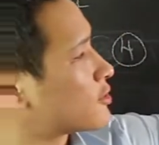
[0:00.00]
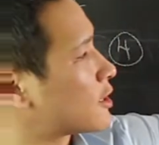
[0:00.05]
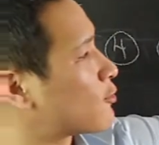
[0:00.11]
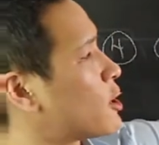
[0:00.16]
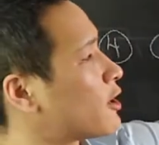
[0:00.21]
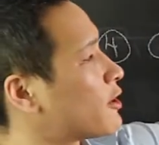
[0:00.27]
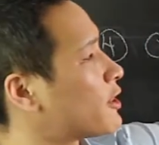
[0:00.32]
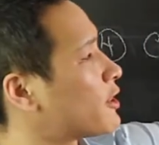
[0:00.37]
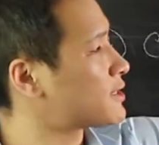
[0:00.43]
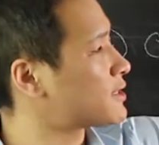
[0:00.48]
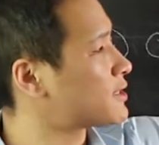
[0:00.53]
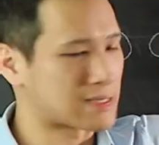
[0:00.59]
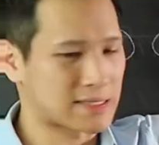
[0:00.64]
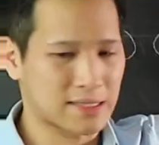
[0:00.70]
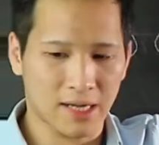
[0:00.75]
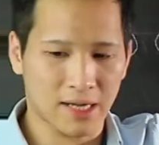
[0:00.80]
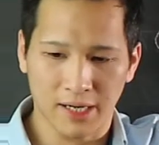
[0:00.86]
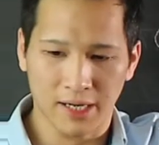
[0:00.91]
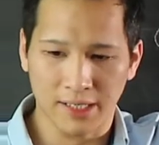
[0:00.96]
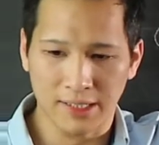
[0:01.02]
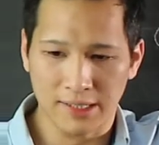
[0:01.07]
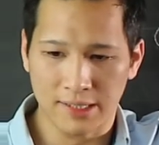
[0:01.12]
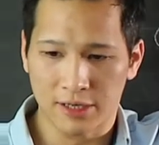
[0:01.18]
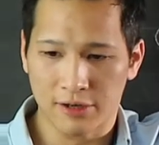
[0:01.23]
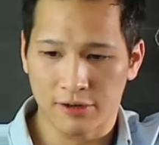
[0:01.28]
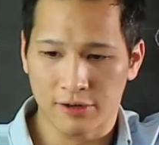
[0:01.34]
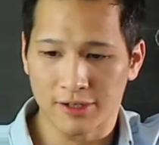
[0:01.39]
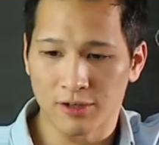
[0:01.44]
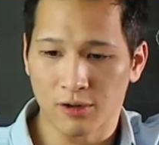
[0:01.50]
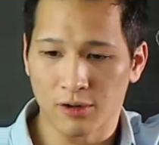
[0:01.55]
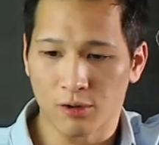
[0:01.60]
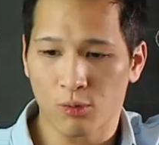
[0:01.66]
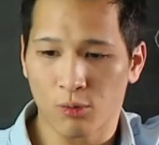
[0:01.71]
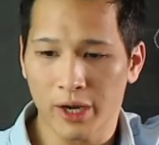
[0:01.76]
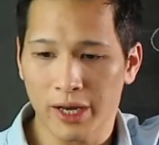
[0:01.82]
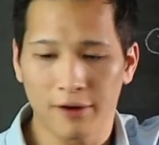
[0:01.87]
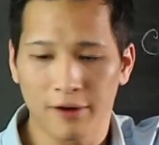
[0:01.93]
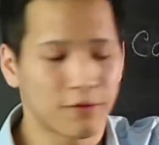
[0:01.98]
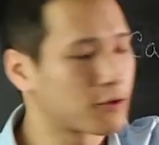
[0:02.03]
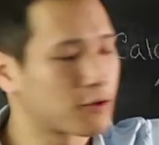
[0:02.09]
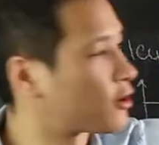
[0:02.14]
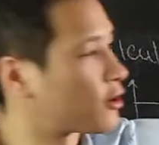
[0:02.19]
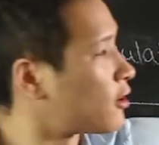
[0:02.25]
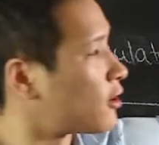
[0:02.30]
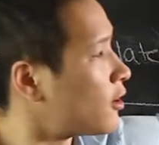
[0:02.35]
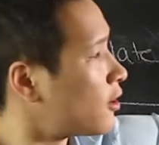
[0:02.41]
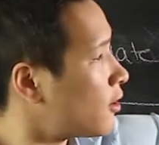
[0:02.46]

well, that's a sine series. So whatever,